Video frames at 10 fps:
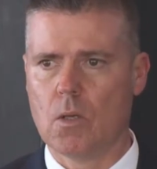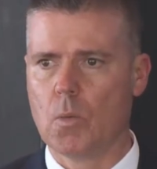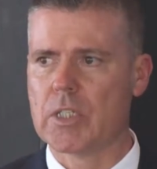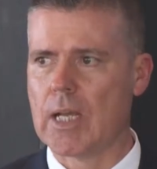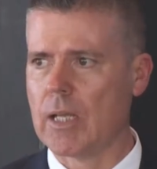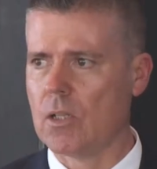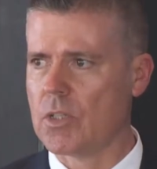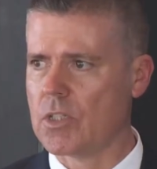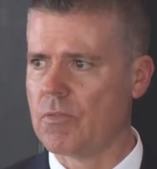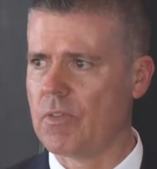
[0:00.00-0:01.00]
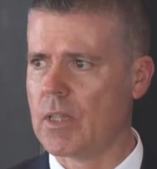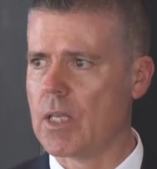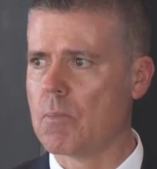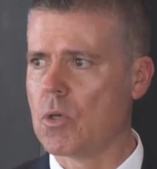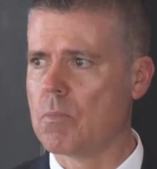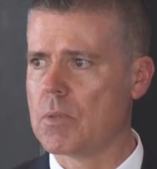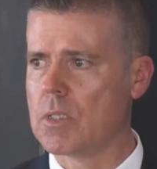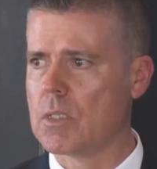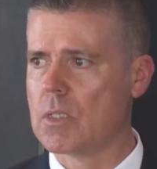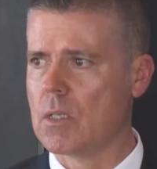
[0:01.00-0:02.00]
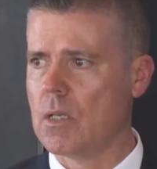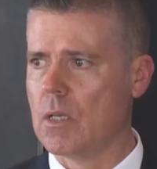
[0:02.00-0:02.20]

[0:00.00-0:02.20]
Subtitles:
We tailor it to fit their purposes.